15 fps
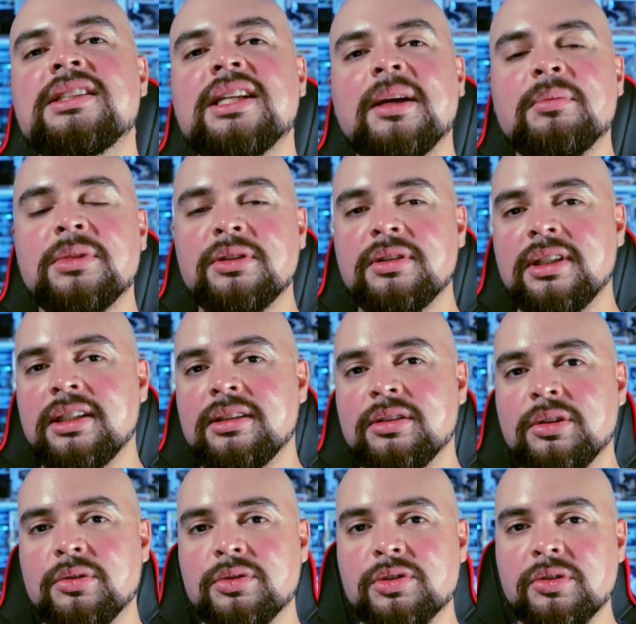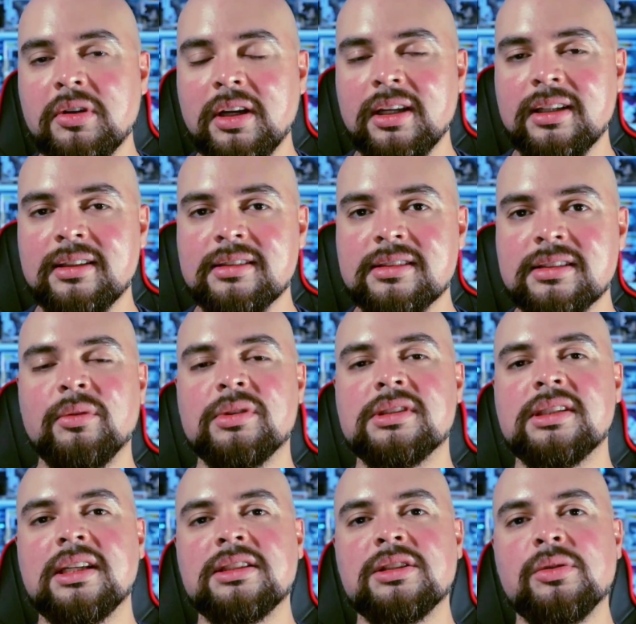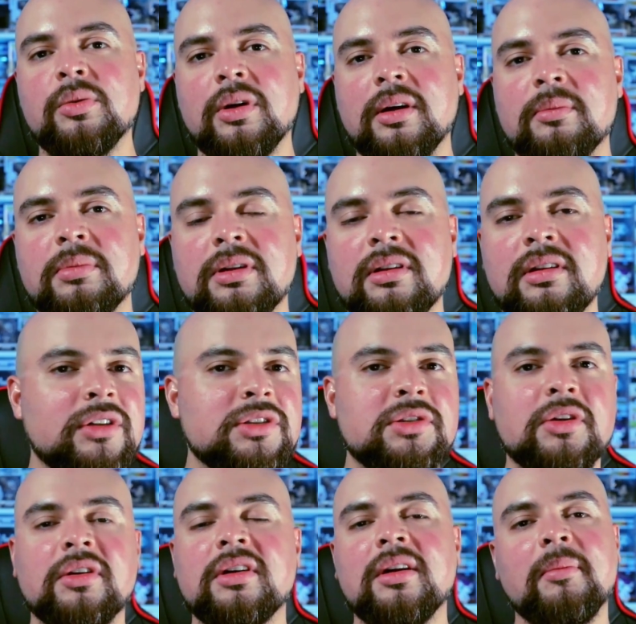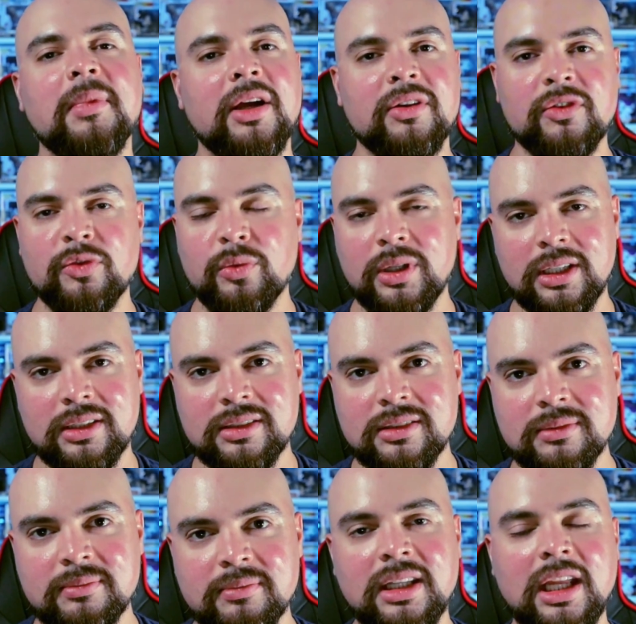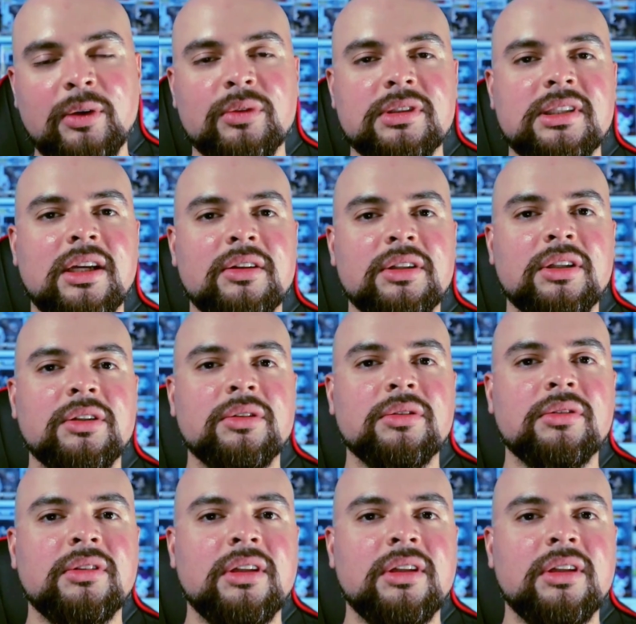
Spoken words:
time you need new trays, they will set you up for a certain amount of weeks, and they will tell you